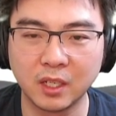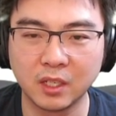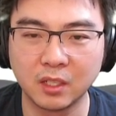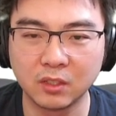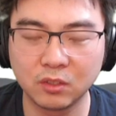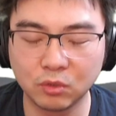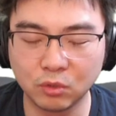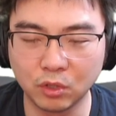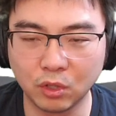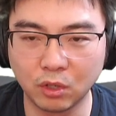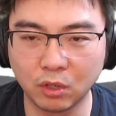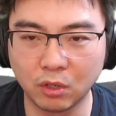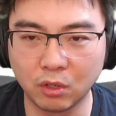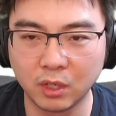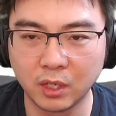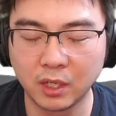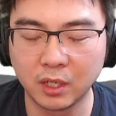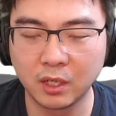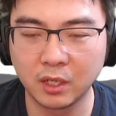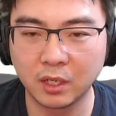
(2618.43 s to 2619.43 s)
to
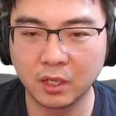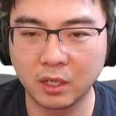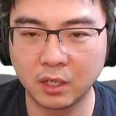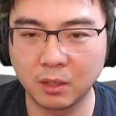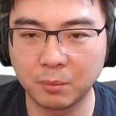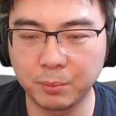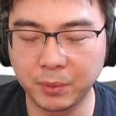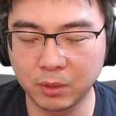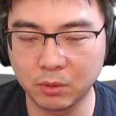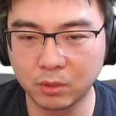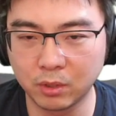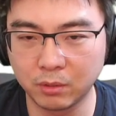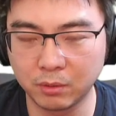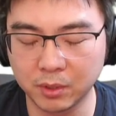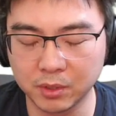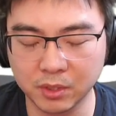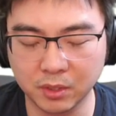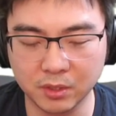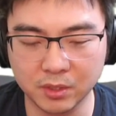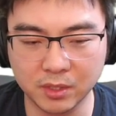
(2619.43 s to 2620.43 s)
your BigQuery
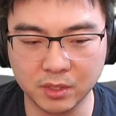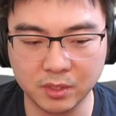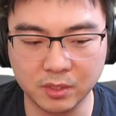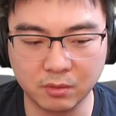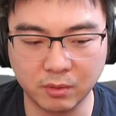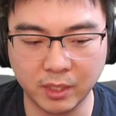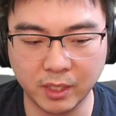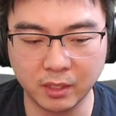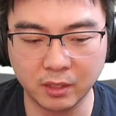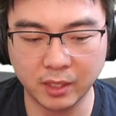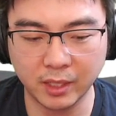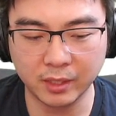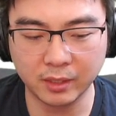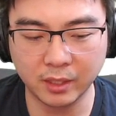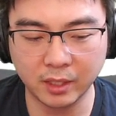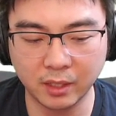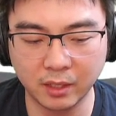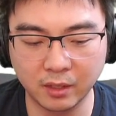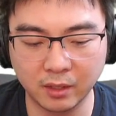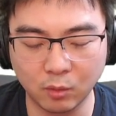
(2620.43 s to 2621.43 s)
resources, right? And
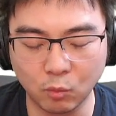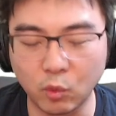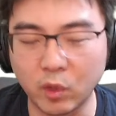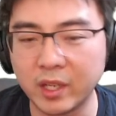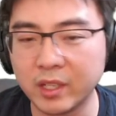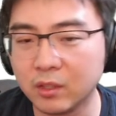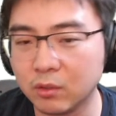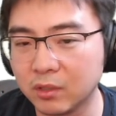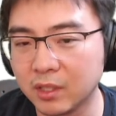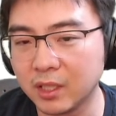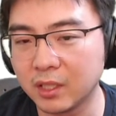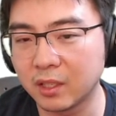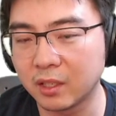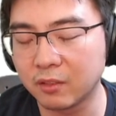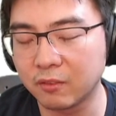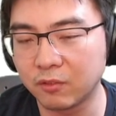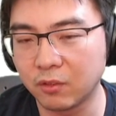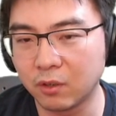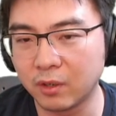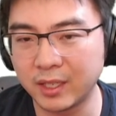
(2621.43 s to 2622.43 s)
then when you need
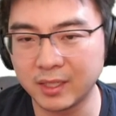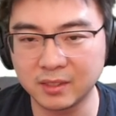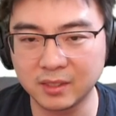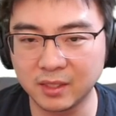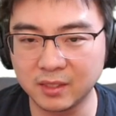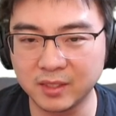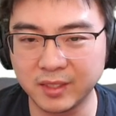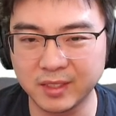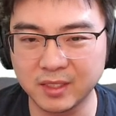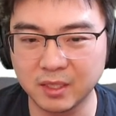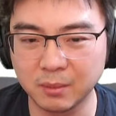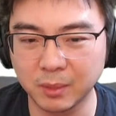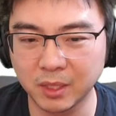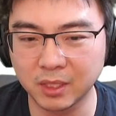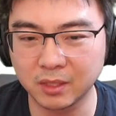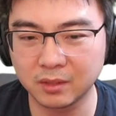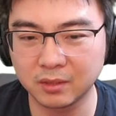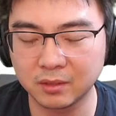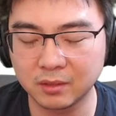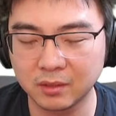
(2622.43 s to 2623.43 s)
it for, let's say, 60
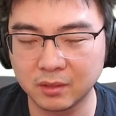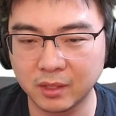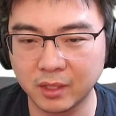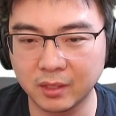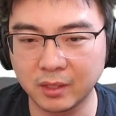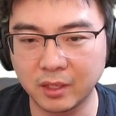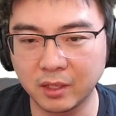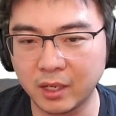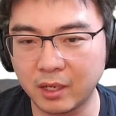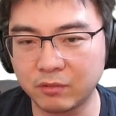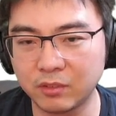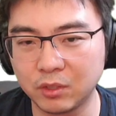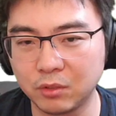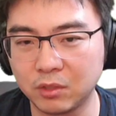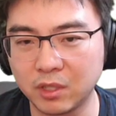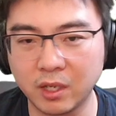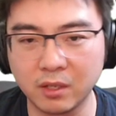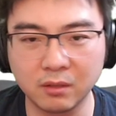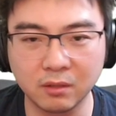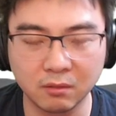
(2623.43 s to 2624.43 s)
minutes. And then after you're
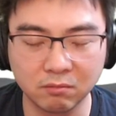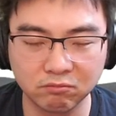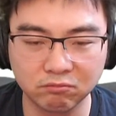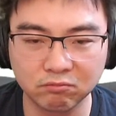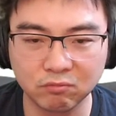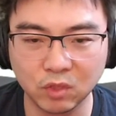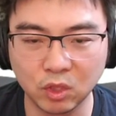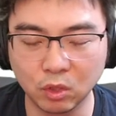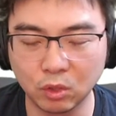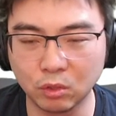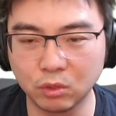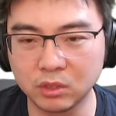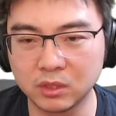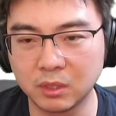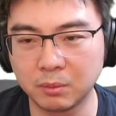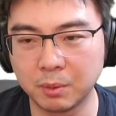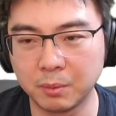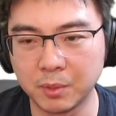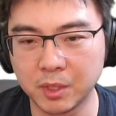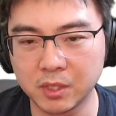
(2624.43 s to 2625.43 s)
done, you lose
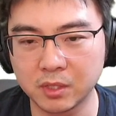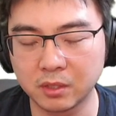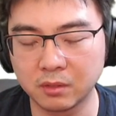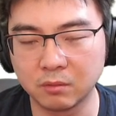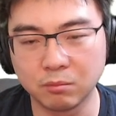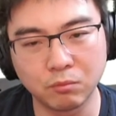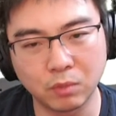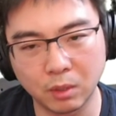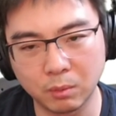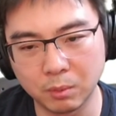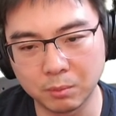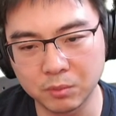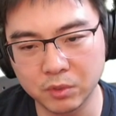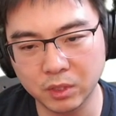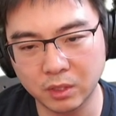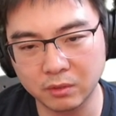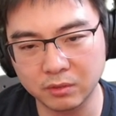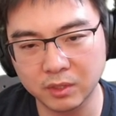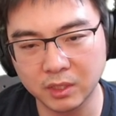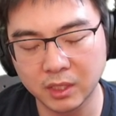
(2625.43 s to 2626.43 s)
the permission, problem
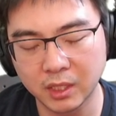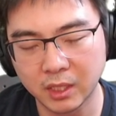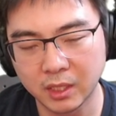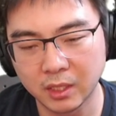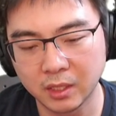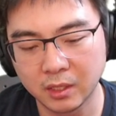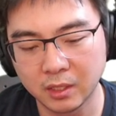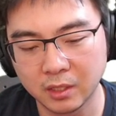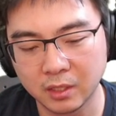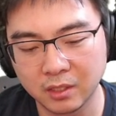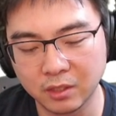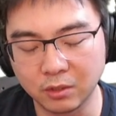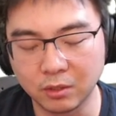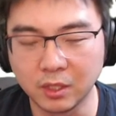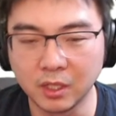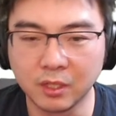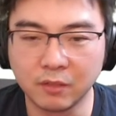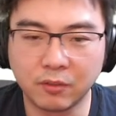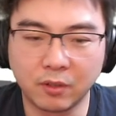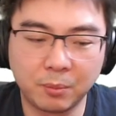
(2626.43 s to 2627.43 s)
solved,
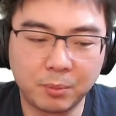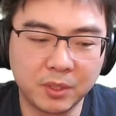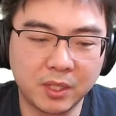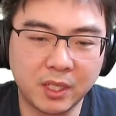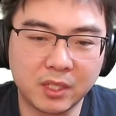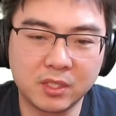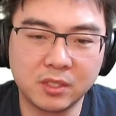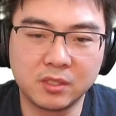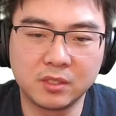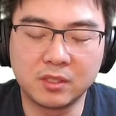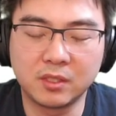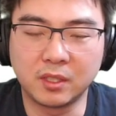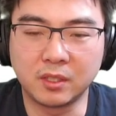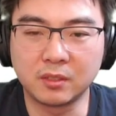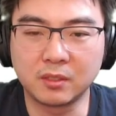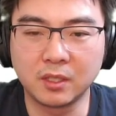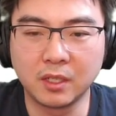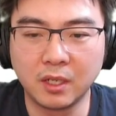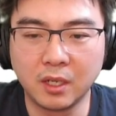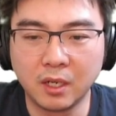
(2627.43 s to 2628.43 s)
for a production
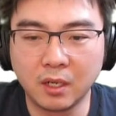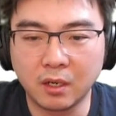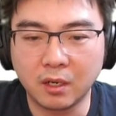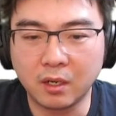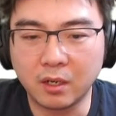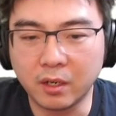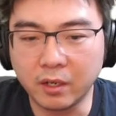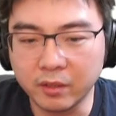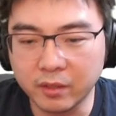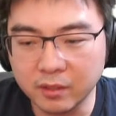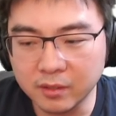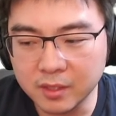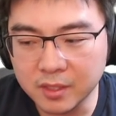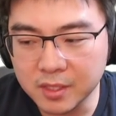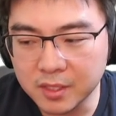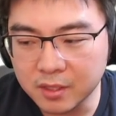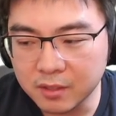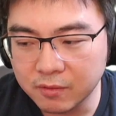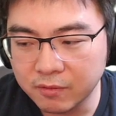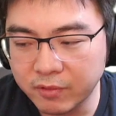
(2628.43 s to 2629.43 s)
incident. I think this
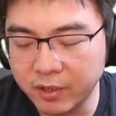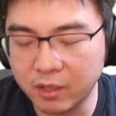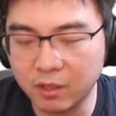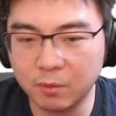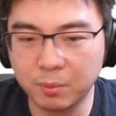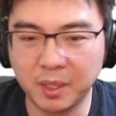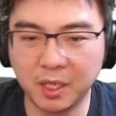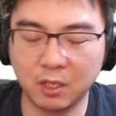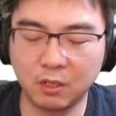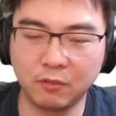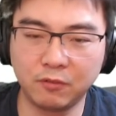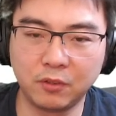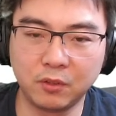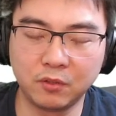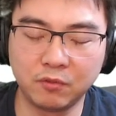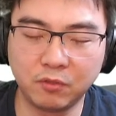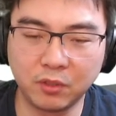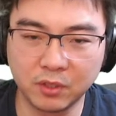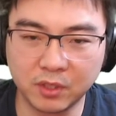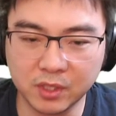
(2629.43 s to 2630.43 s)
is very powerful
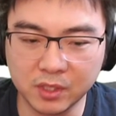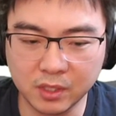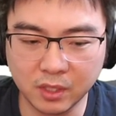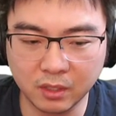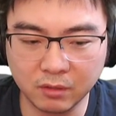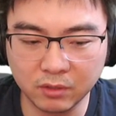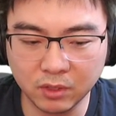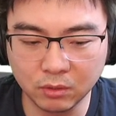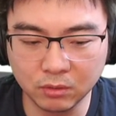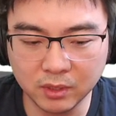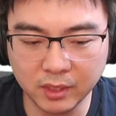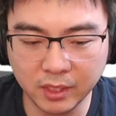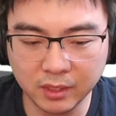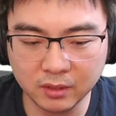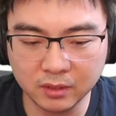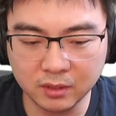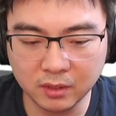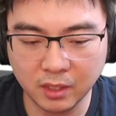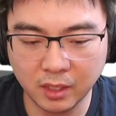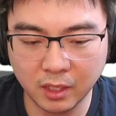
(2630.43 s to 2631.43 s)
for this kind of use
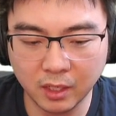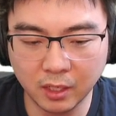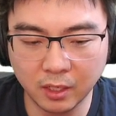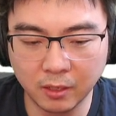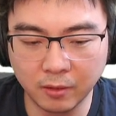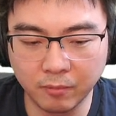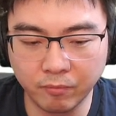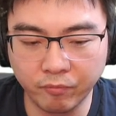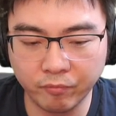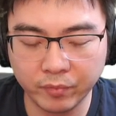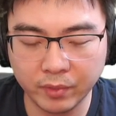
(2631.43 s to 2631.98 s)
case. And